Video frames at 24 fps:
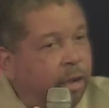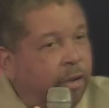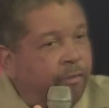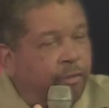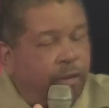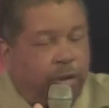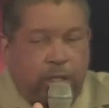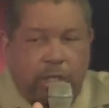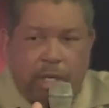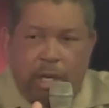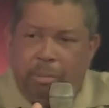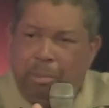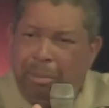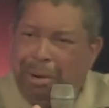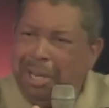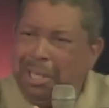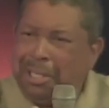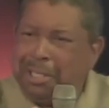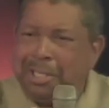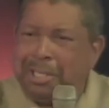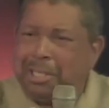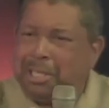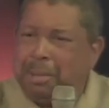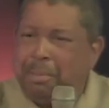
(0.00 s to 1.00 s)
some reason,
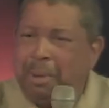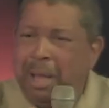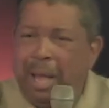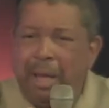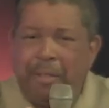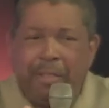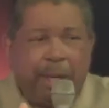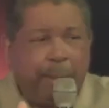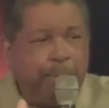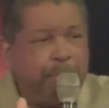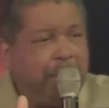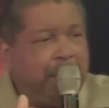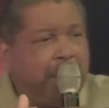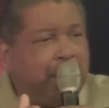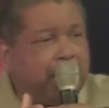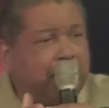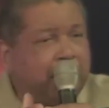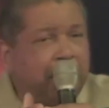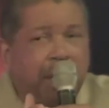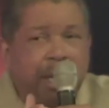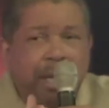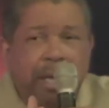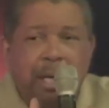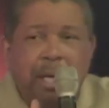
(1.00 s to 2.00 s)
somehow they meet
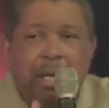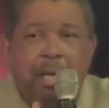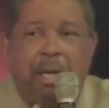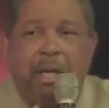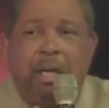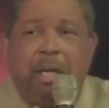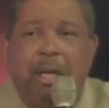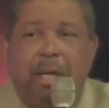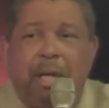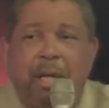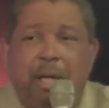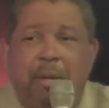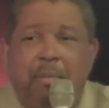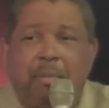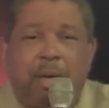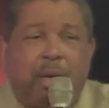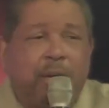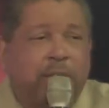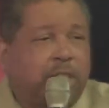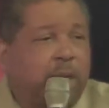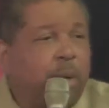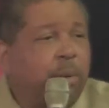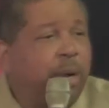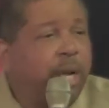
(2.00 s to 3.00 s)
because
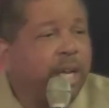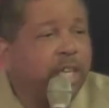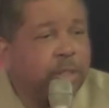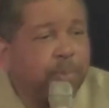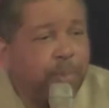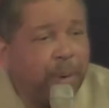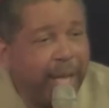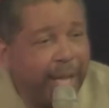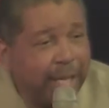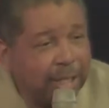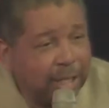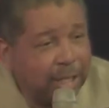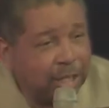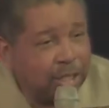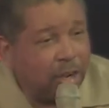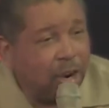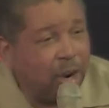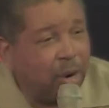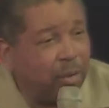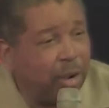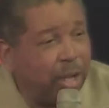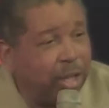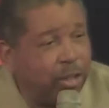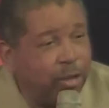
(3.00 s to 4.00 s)
they were His plans to start
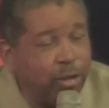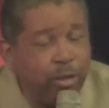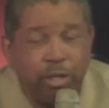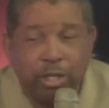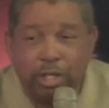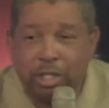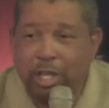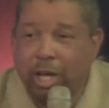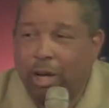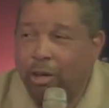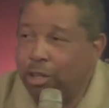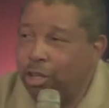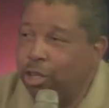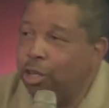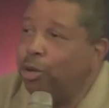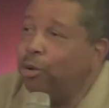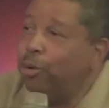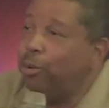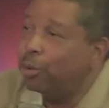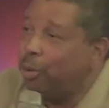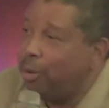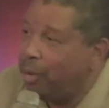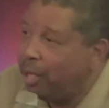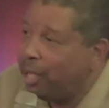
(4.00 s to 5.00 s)
with. You just thought you
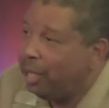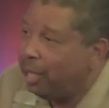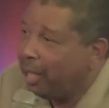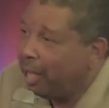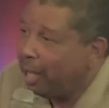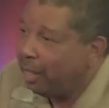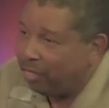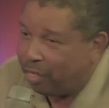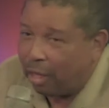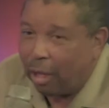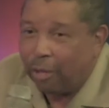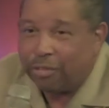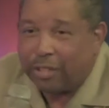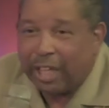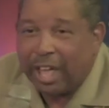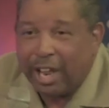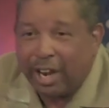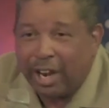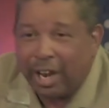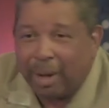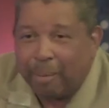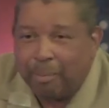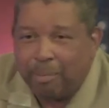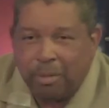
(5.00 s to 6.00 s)
had thought that
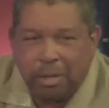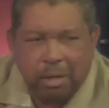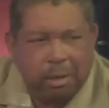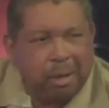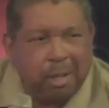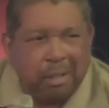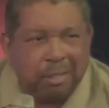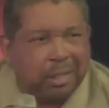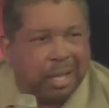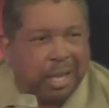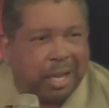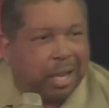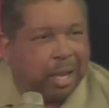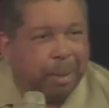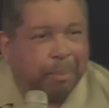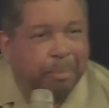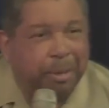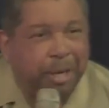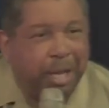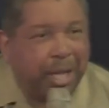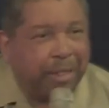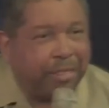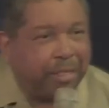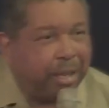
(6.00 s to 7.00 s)
up. You didn't think up
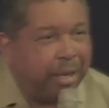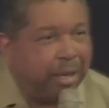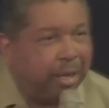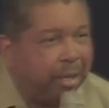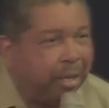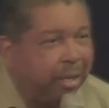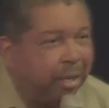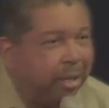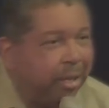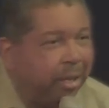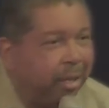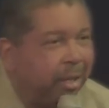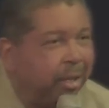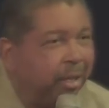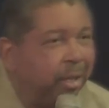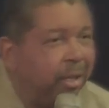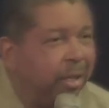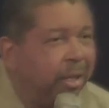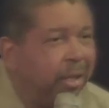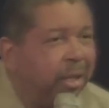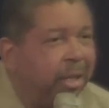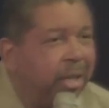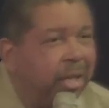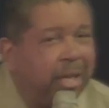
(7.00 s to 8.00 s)
nothing.
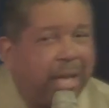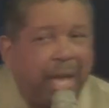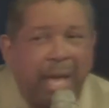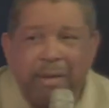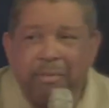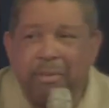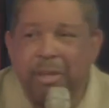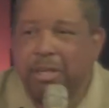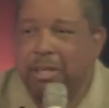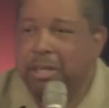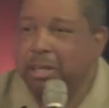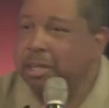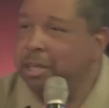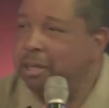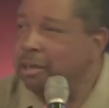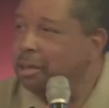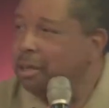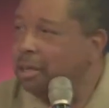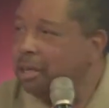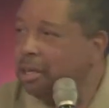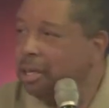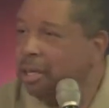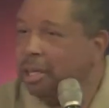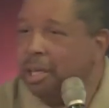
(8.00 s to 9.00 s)
He gave it to you,
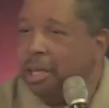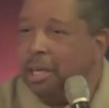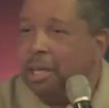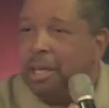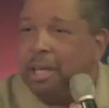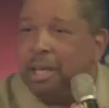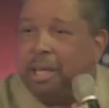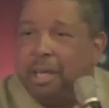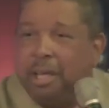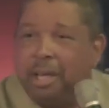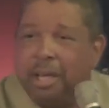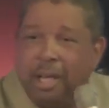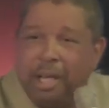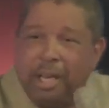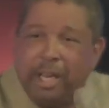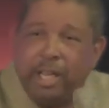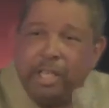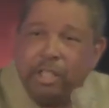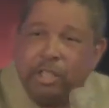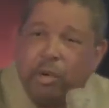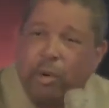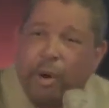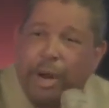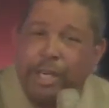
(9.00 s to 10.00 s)
and He's
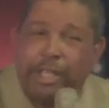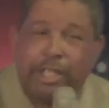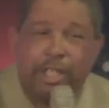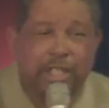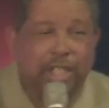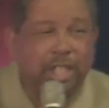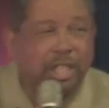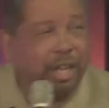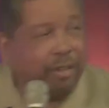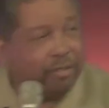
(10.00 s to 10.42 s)
gracious enough to